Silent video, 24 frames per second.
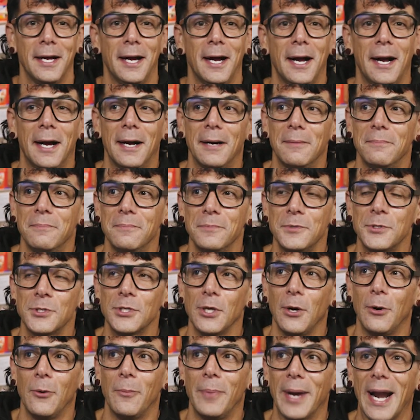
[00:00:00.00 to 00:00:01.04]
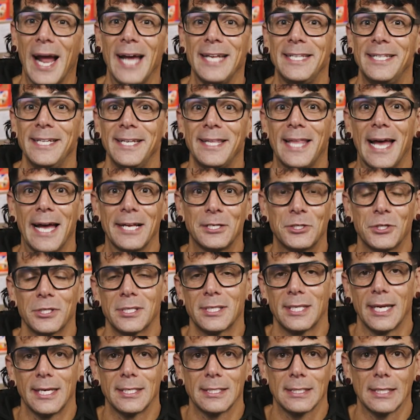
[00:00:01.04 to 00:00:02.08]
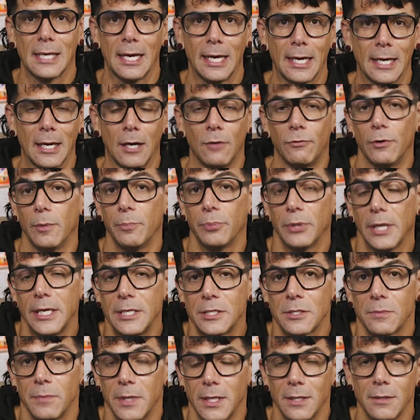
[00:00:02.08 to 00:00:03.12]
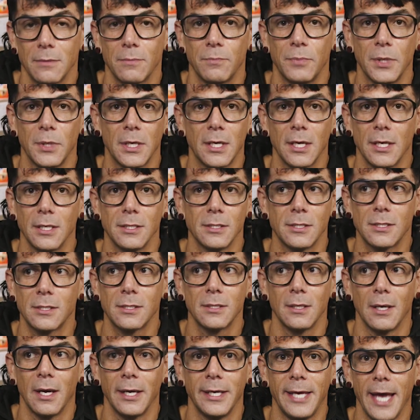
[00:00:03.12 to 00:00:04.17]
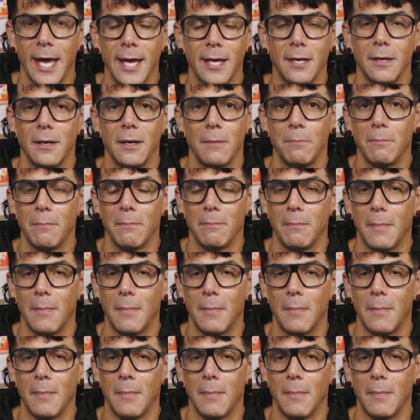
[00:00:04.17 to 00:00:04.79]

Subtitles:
But I did that just as like a replacement because, again,